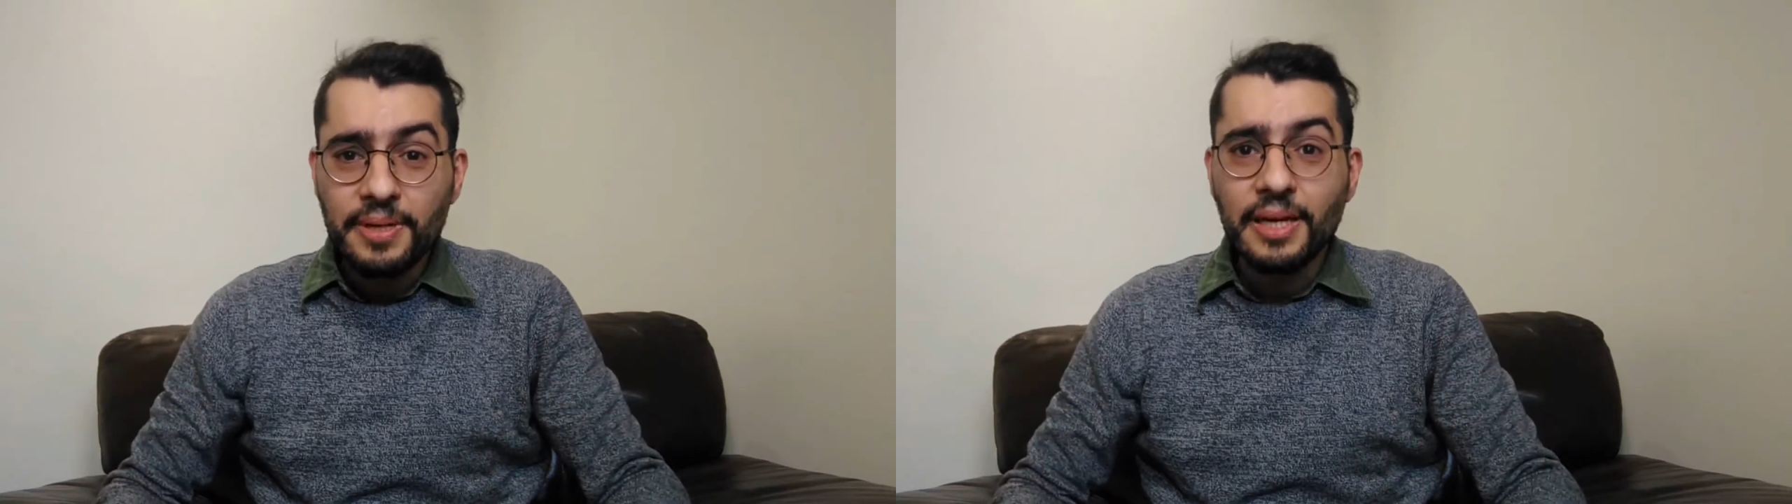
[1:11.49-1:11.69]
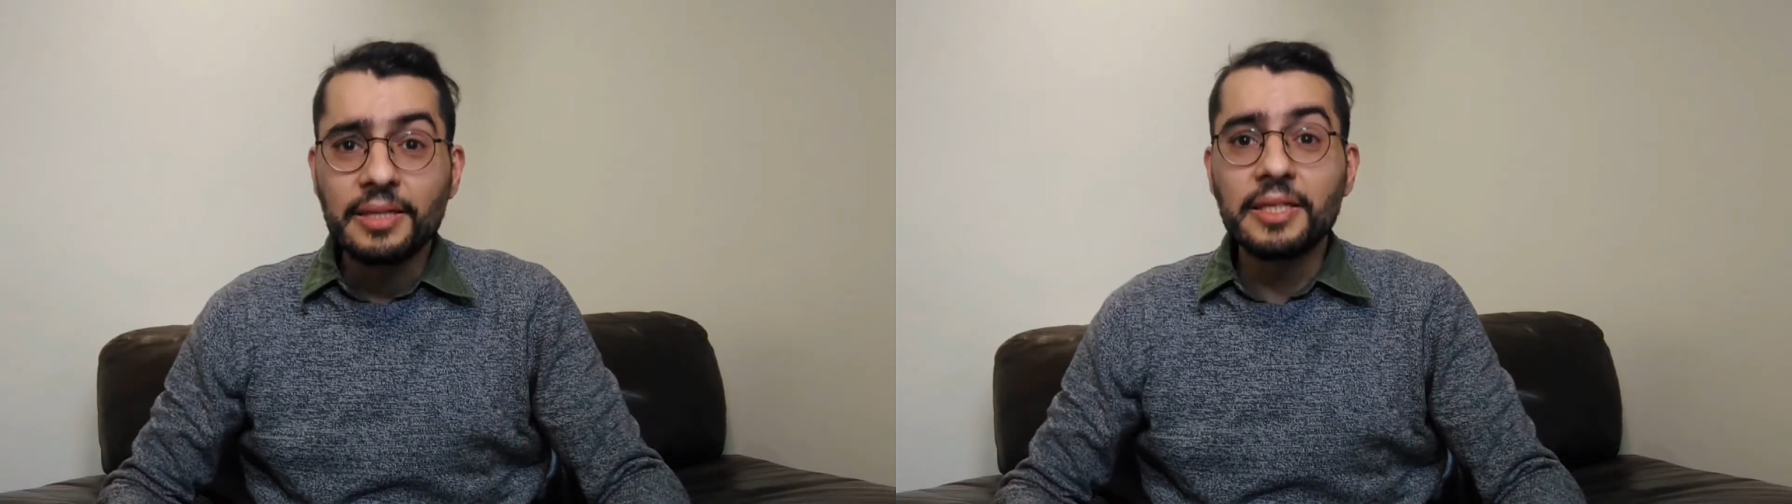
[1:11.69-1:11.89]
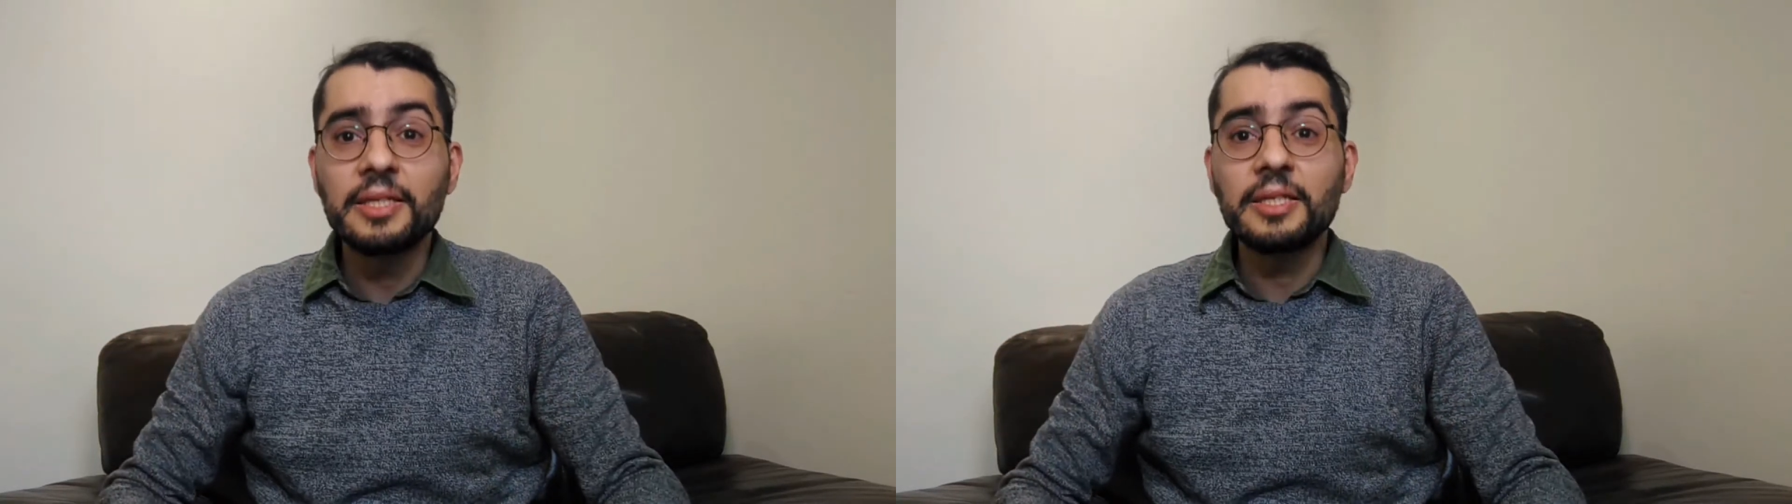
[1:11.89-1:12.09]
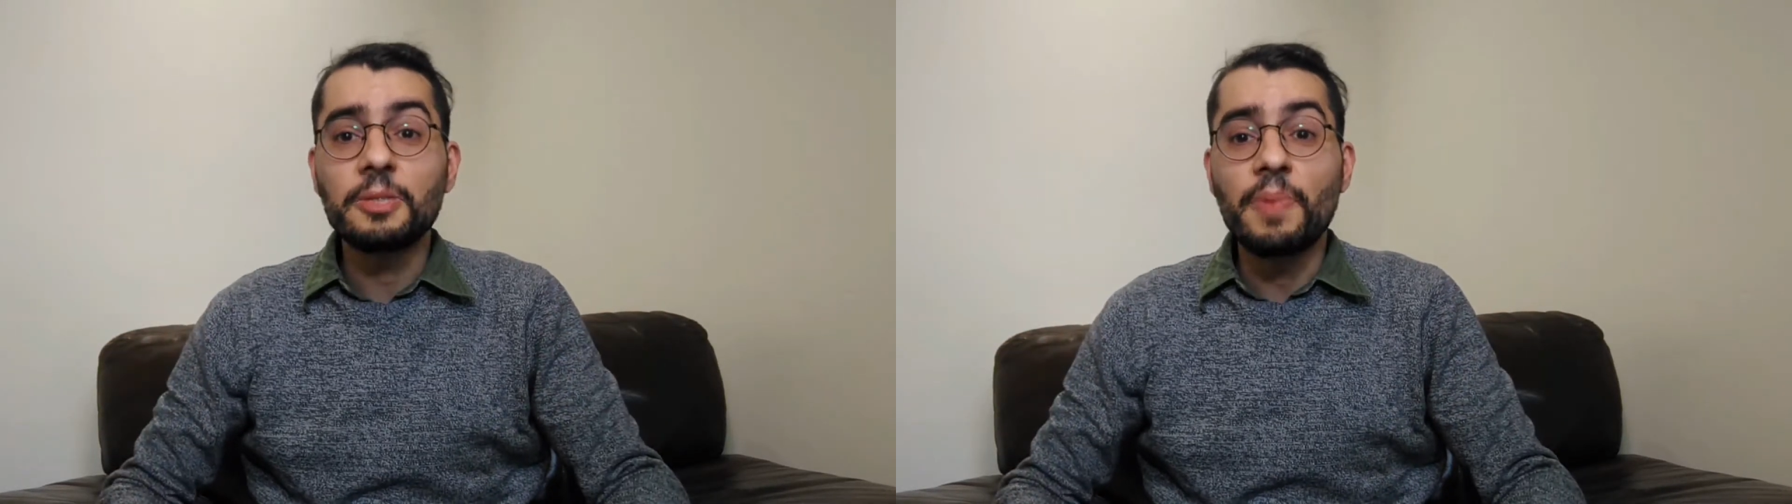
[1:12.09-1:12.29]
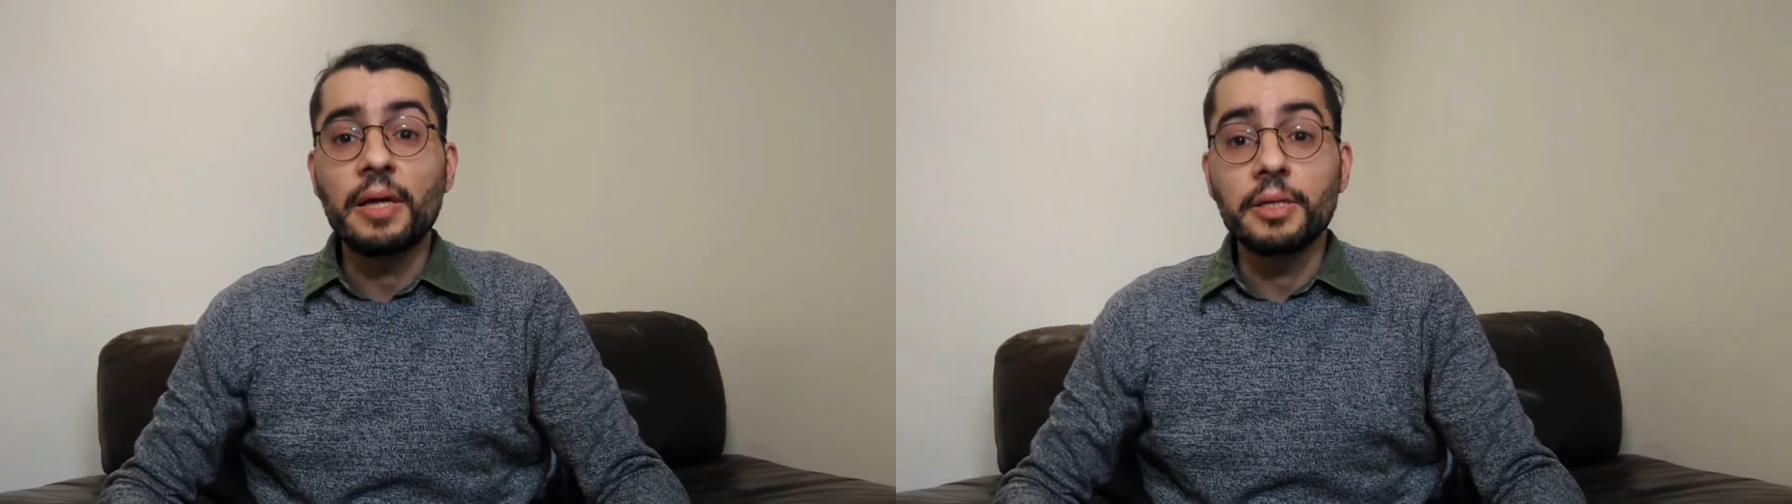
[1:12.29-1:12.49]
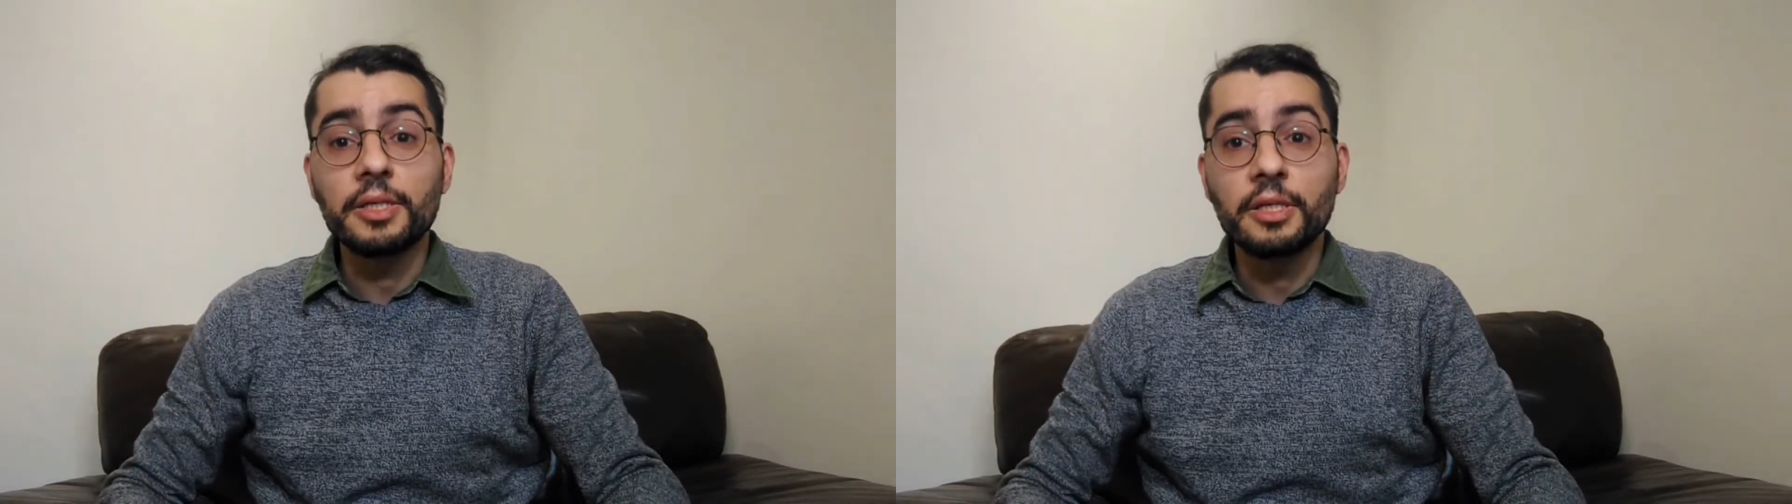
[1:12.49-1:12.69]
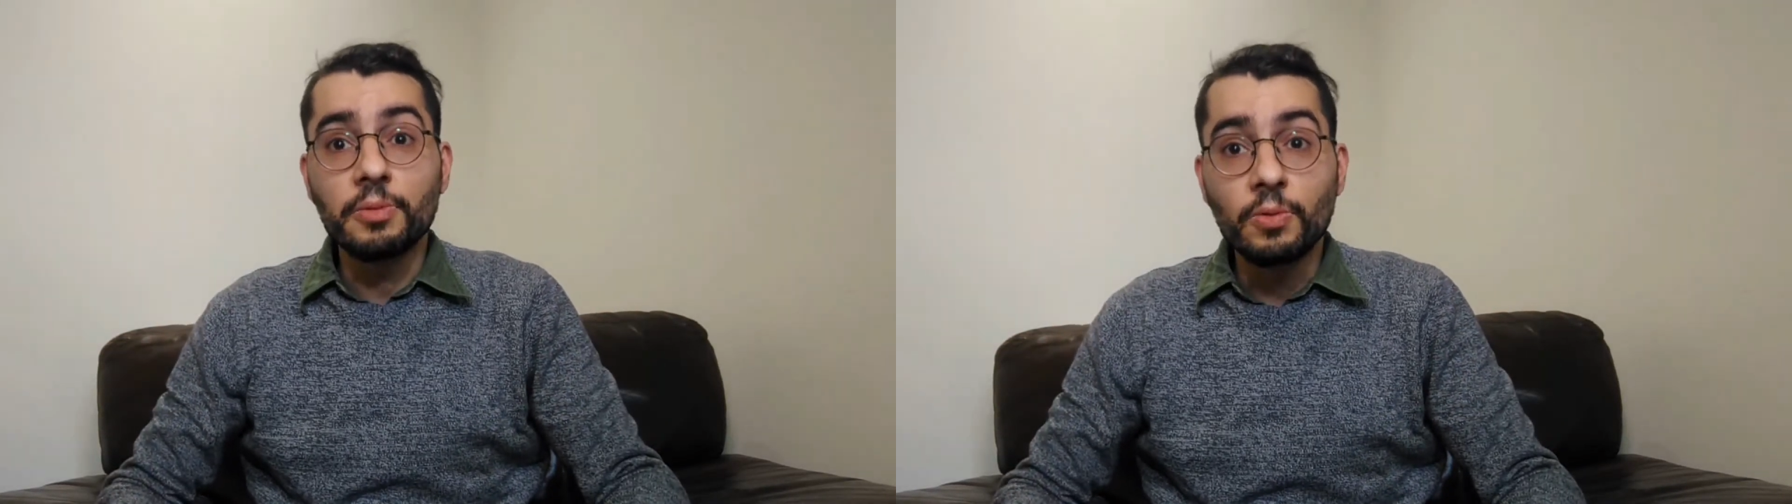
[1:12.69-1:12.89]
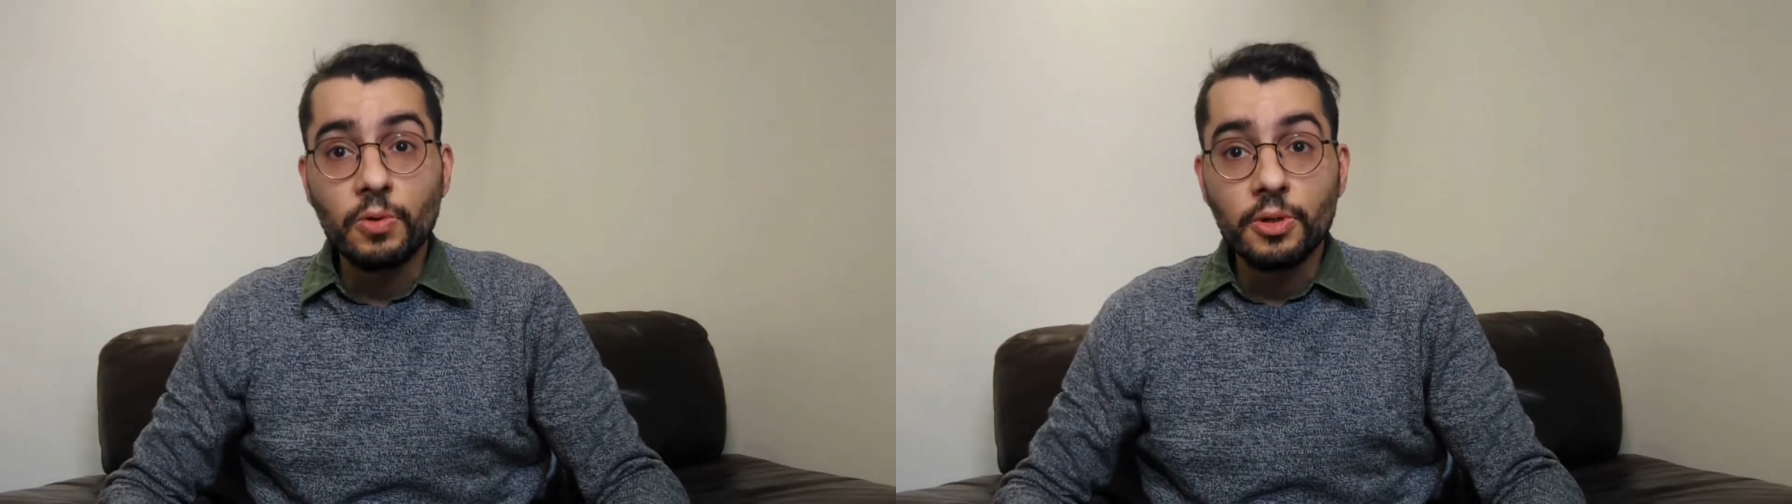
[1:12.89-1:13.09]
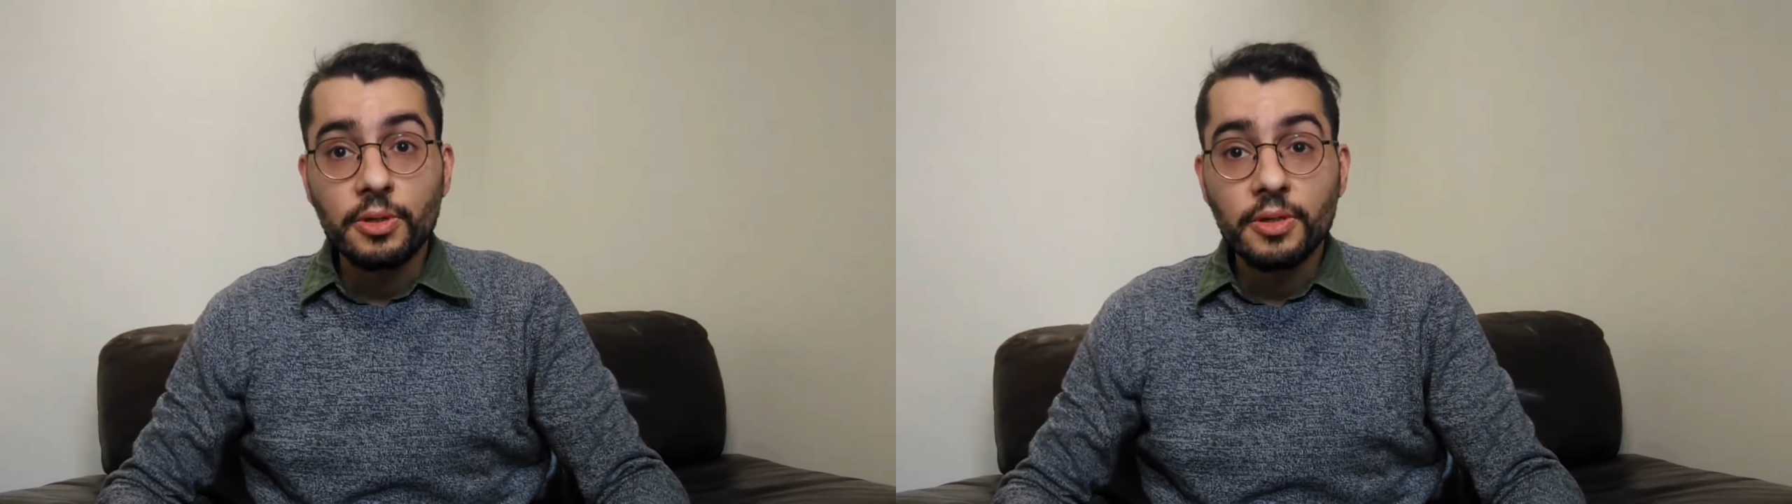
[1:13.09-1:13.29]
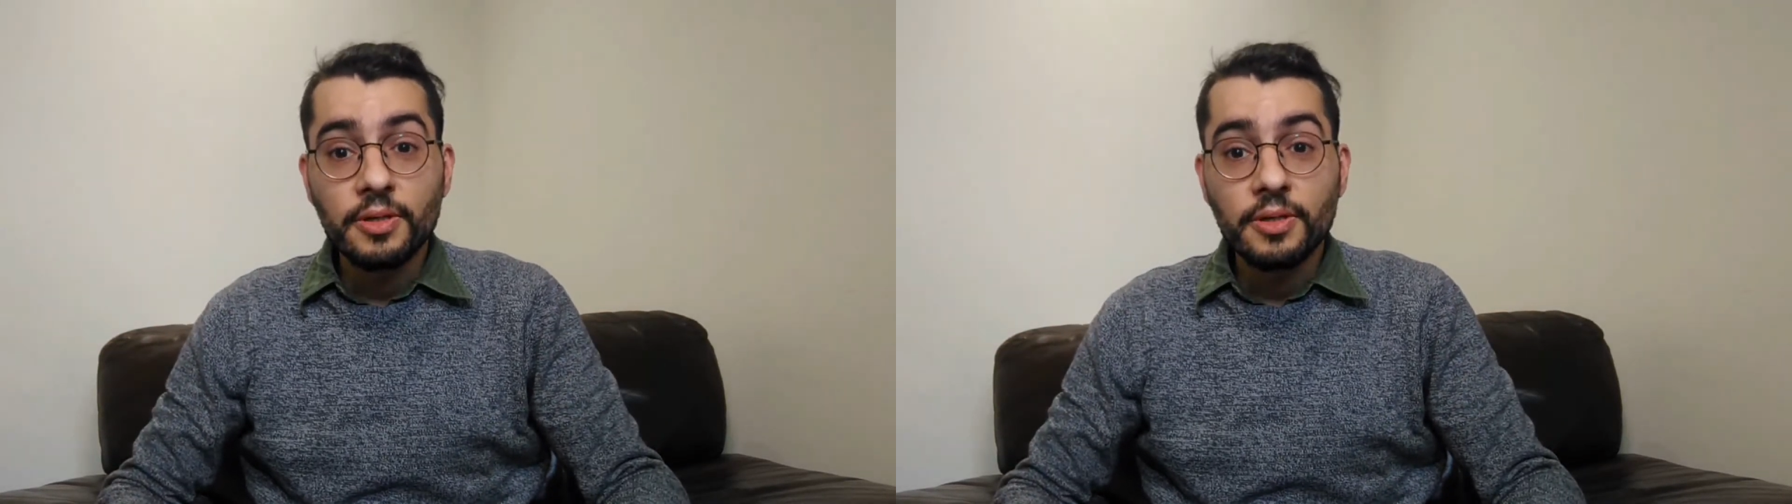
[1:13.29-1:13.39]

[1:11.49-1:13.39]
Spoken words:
and this is the Spanish Civil War.